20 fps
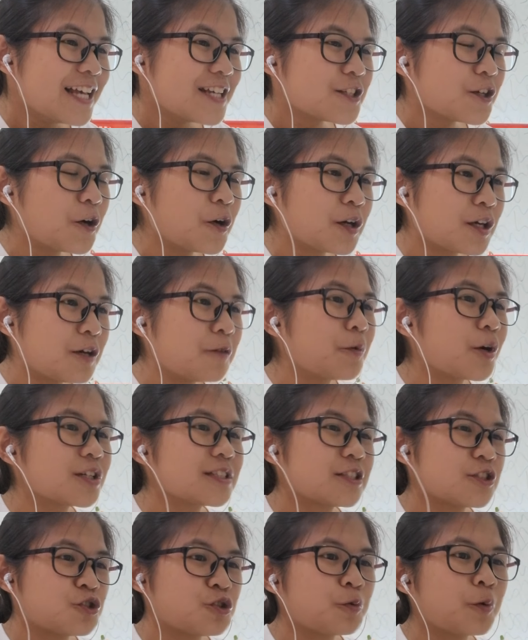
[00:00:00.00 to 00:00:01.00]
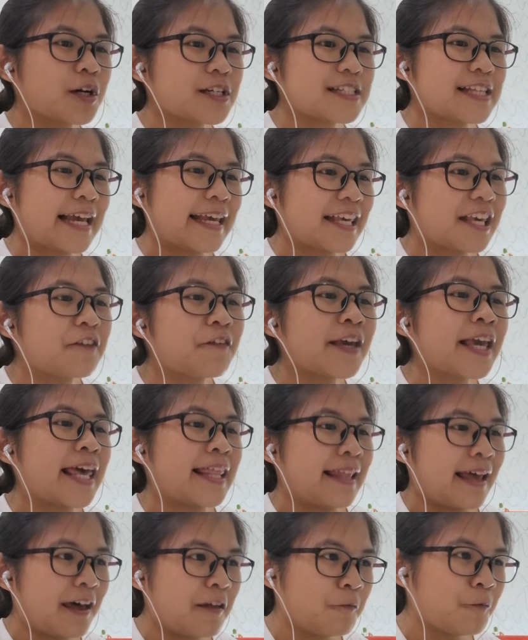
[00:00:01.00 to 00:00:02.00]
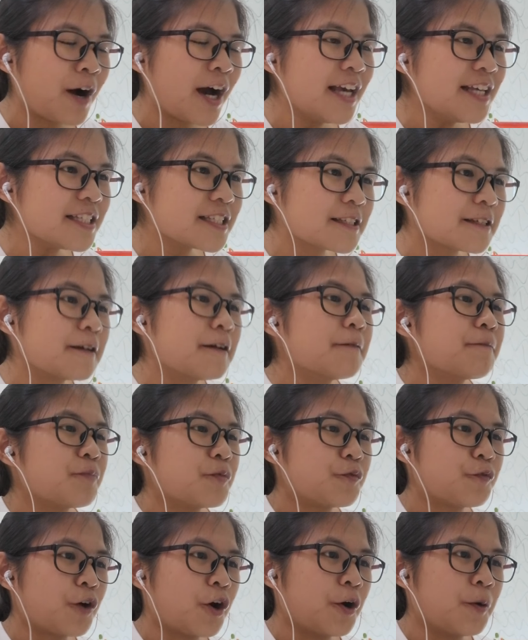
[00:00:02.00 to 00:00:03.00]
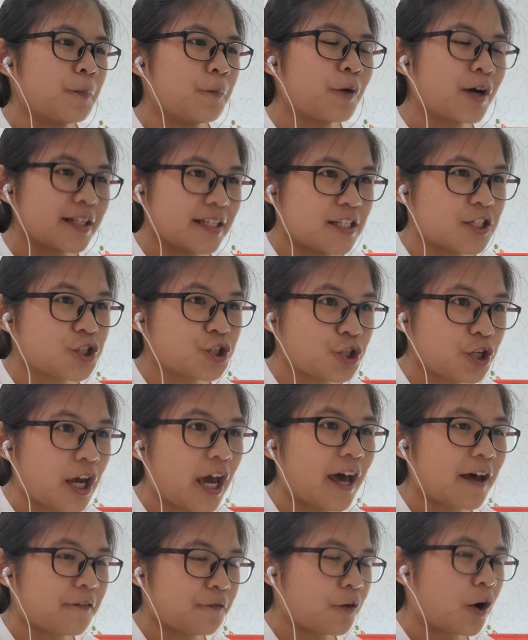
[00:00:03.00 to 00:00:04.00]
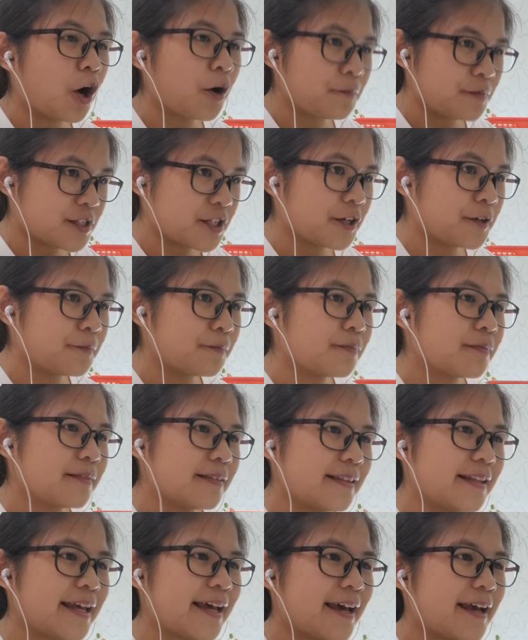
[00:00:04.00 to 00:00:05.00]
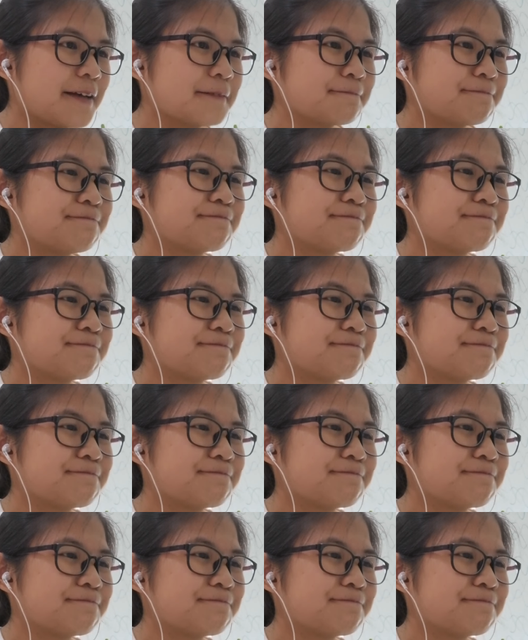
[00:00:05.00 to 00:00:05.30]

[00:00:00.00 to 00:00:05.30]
So she was like giving an advice from what she had observed there.